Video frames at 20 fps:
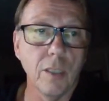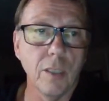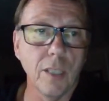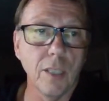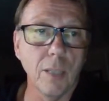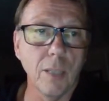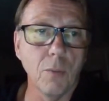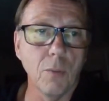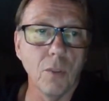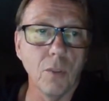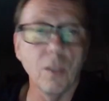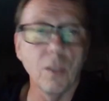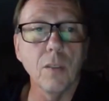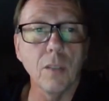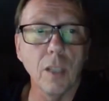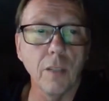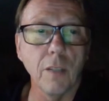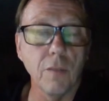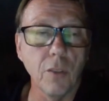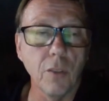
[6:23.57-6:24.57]
down to
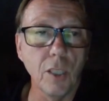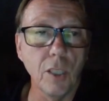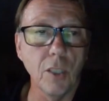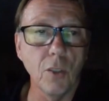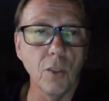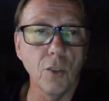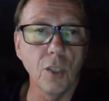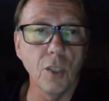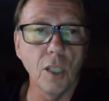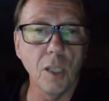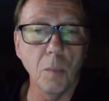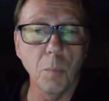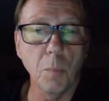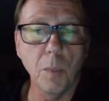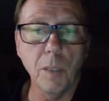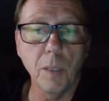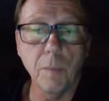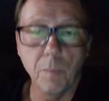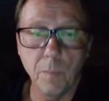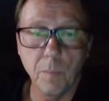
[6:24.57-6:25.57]
have the
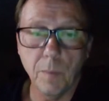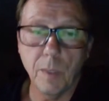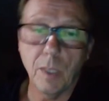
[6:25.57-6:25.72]
radiotherapy,